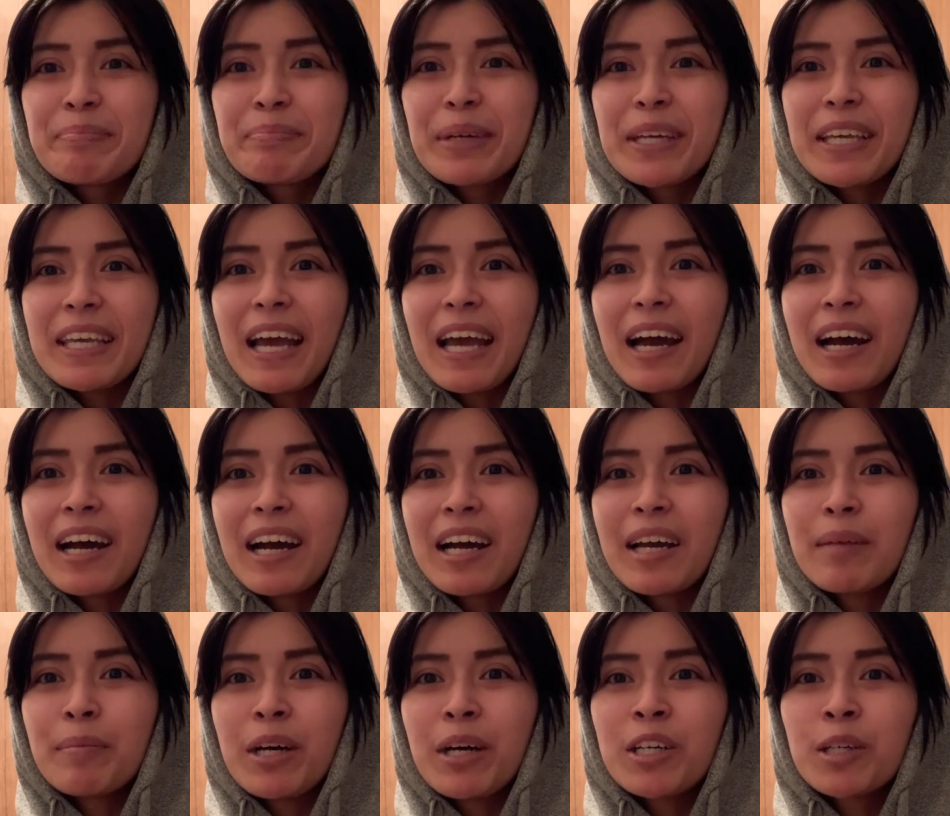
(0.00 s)
But yeah,
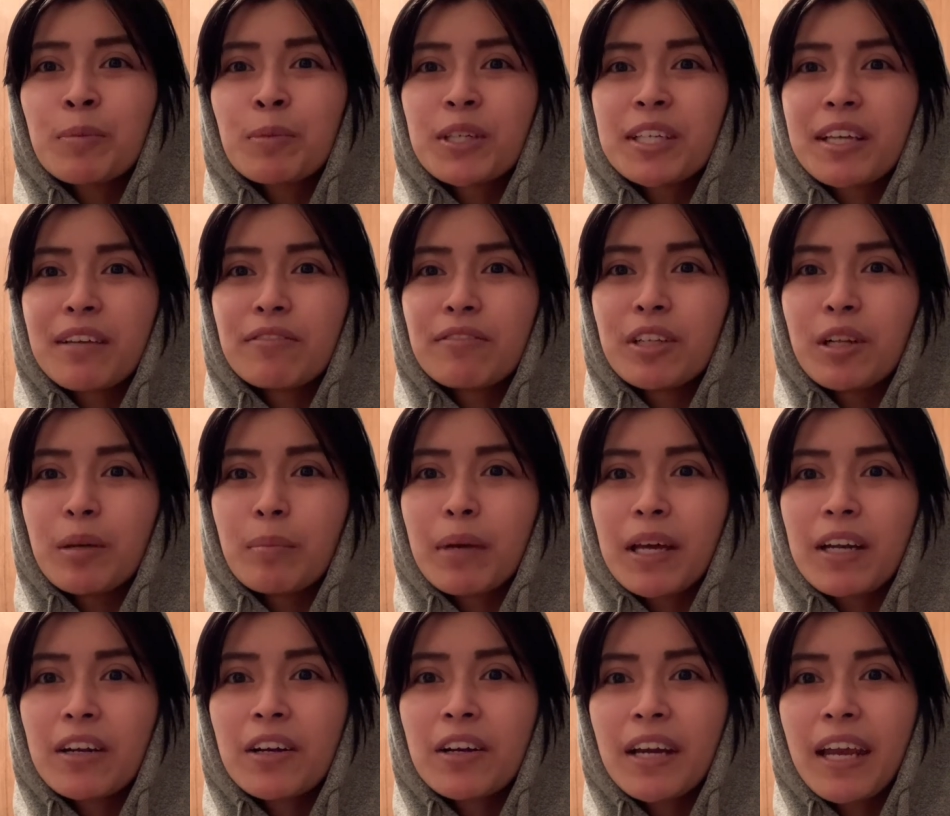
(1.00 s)
I'm 100% feeling
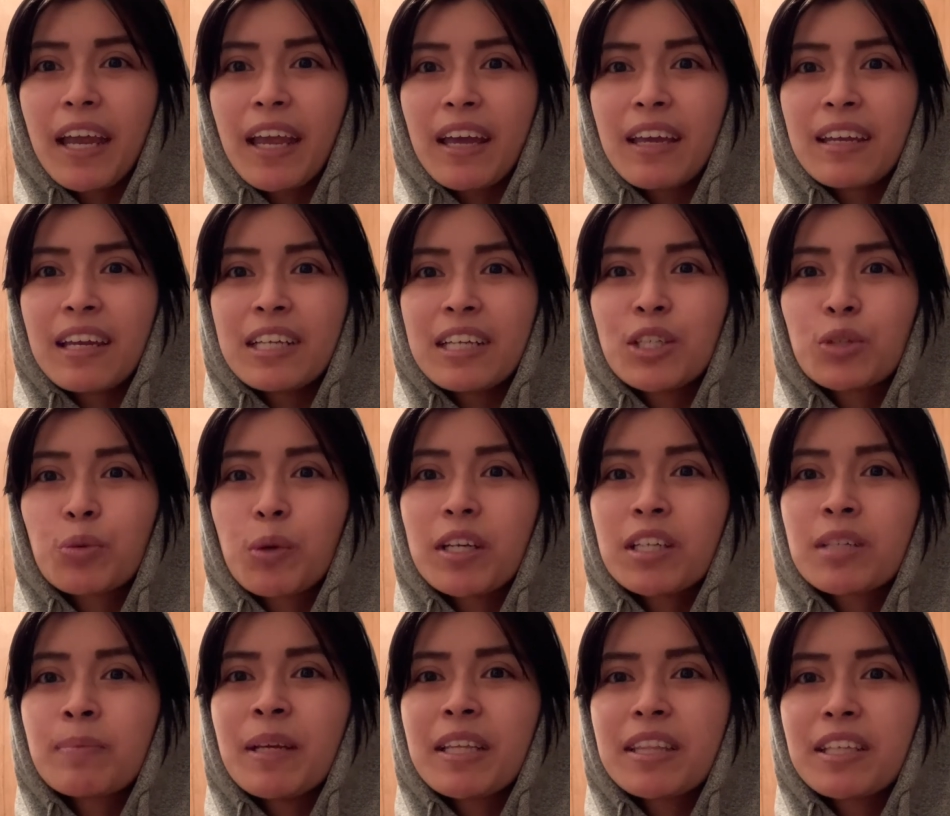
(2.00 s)
better, and I just wanted
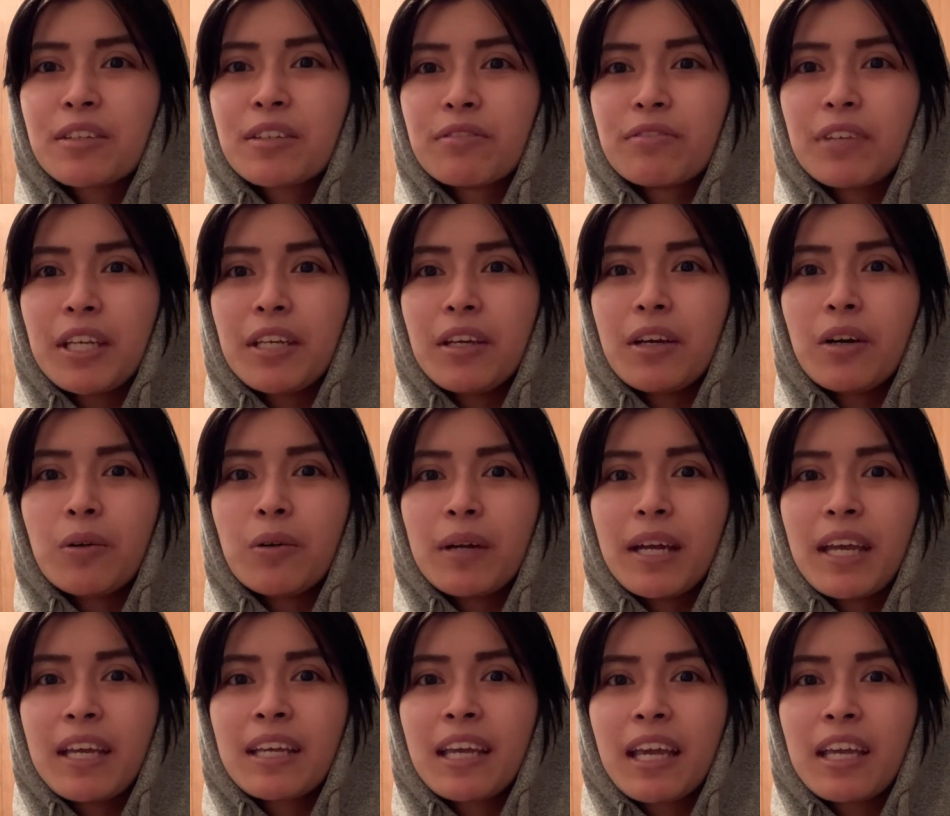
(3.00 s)
to make this video
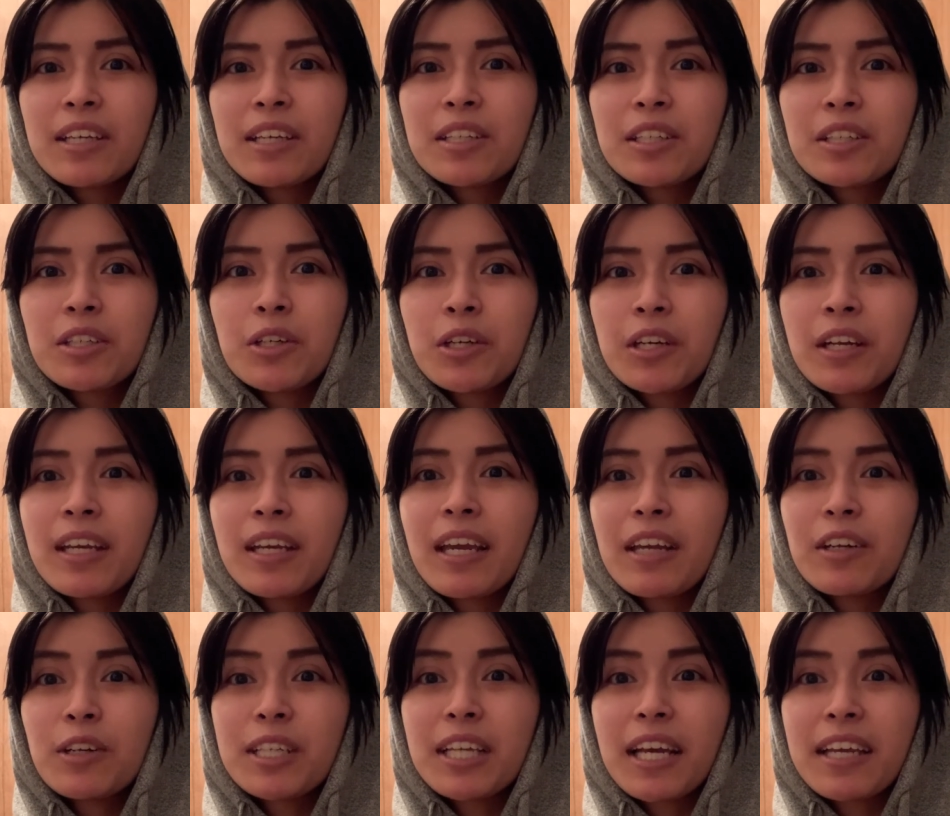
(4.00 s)
in case you're gonna get
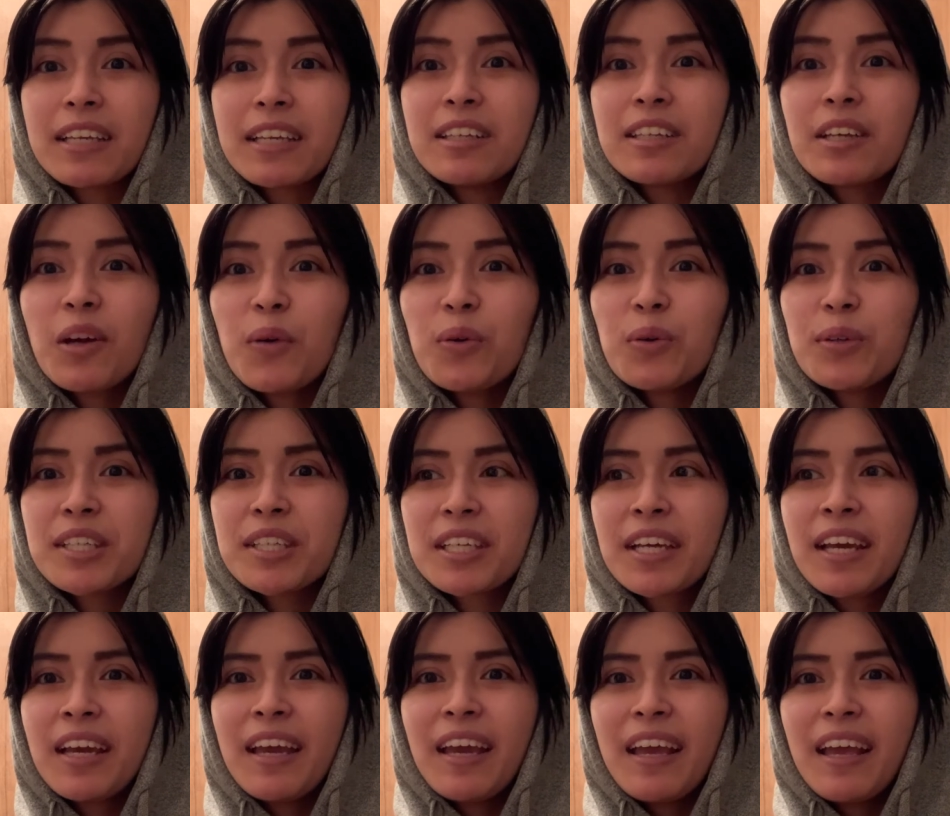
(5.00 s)
your second dose
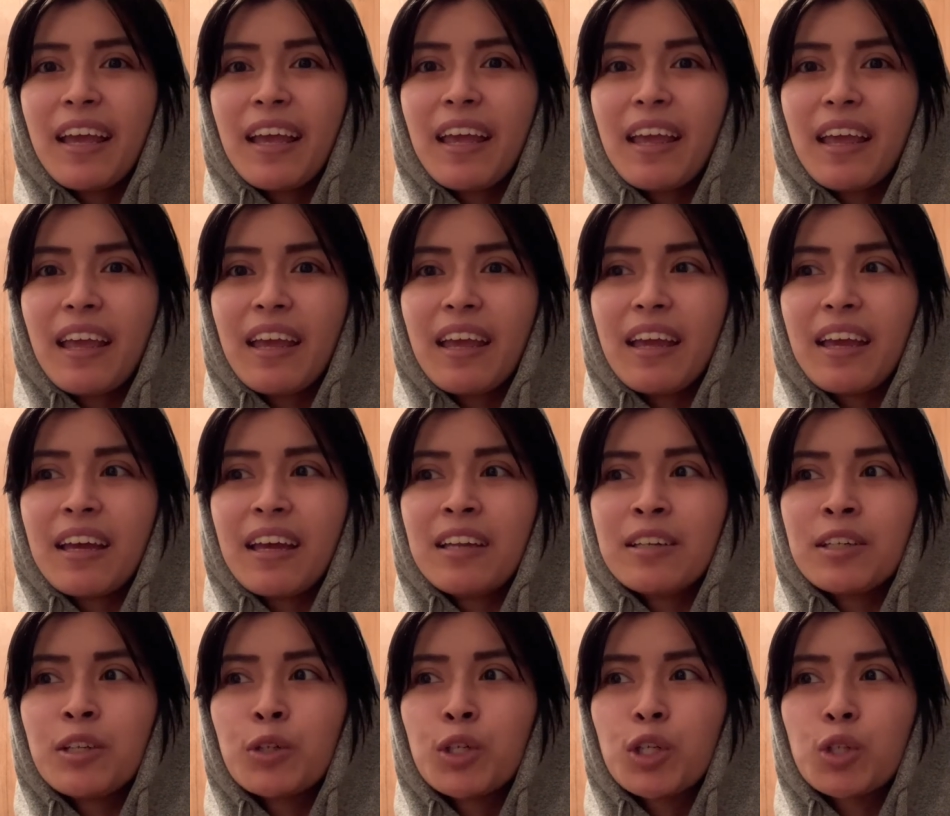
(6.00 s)
and
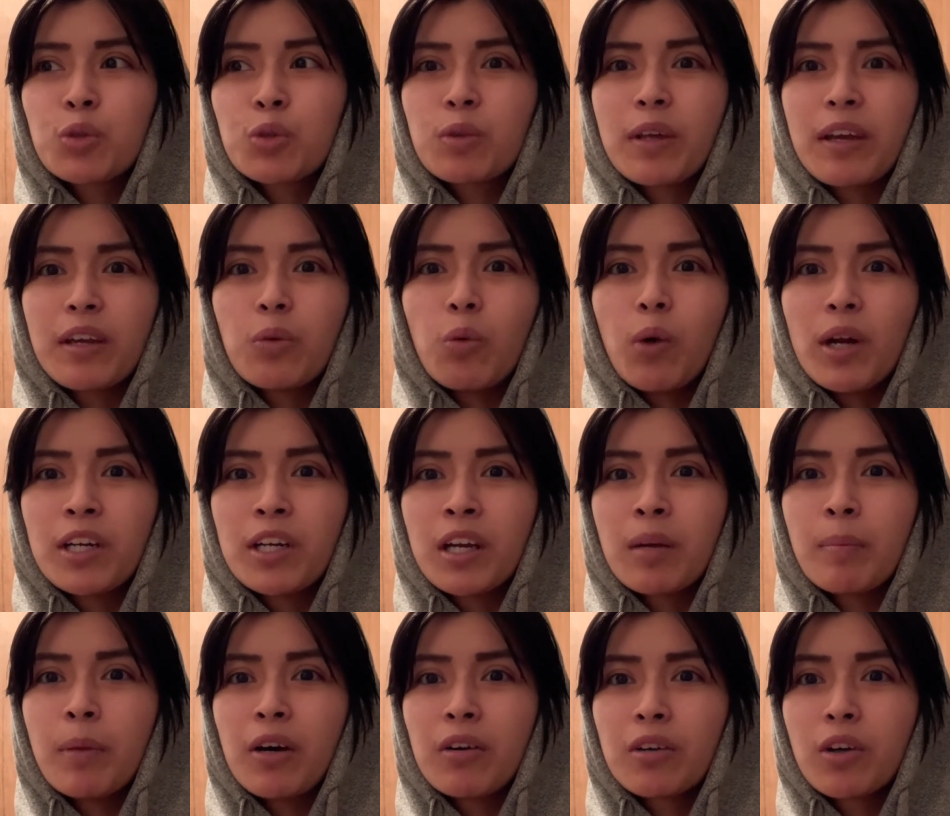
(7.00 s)
you're just like wondering
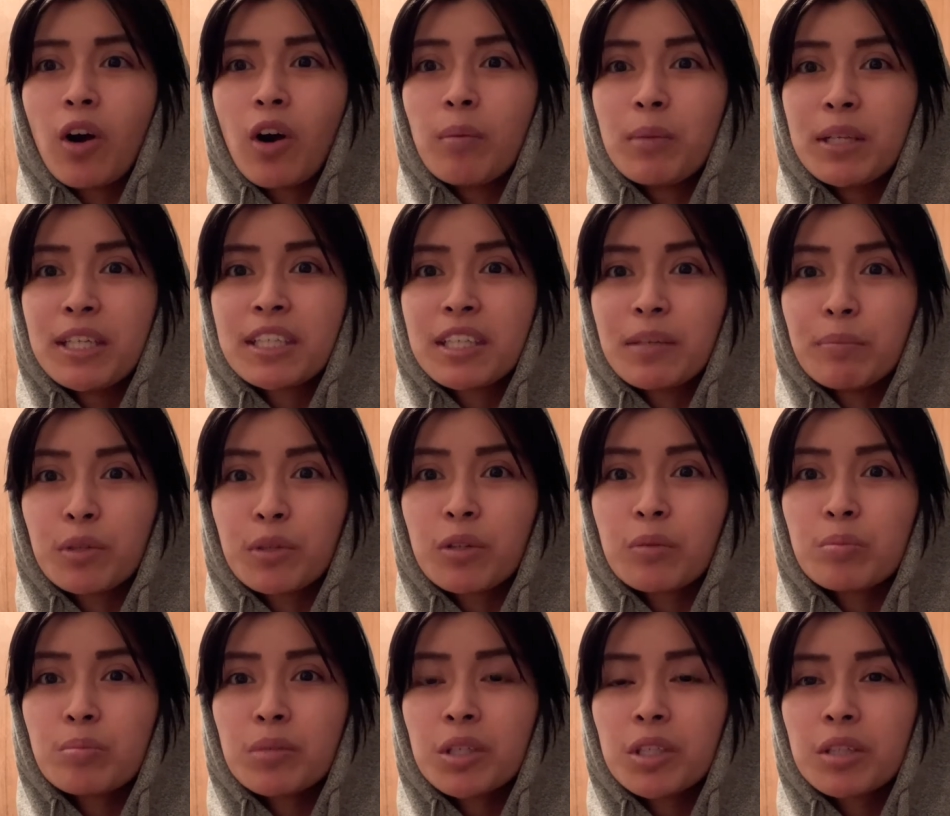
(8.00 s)
about common
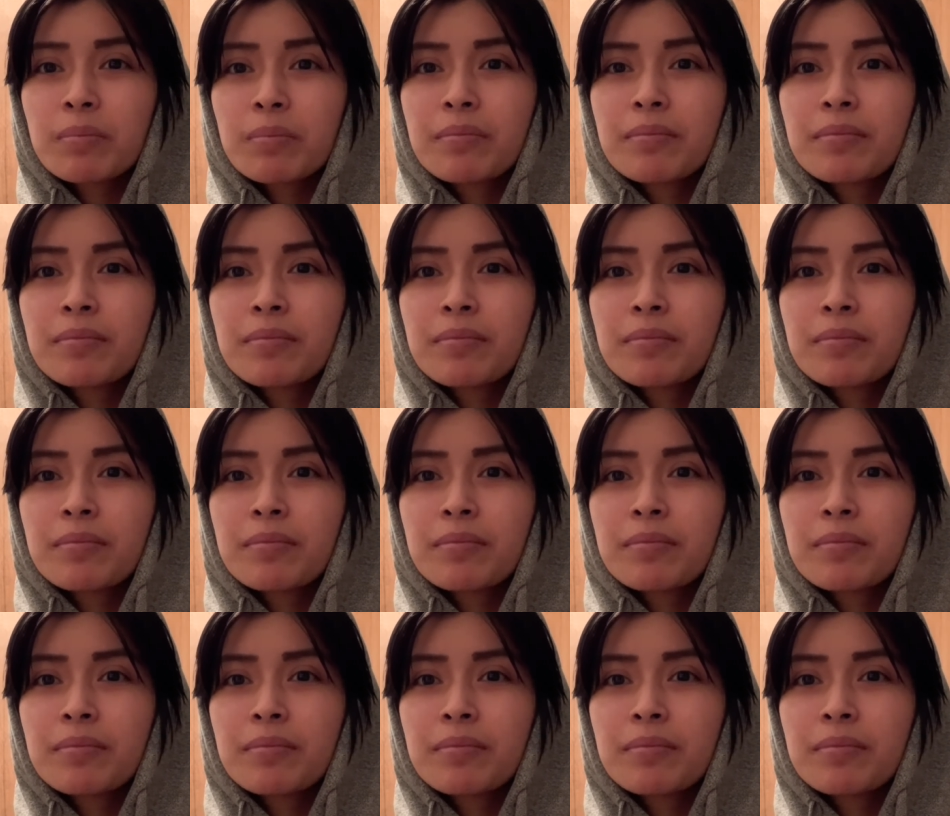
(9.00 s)
symptoms.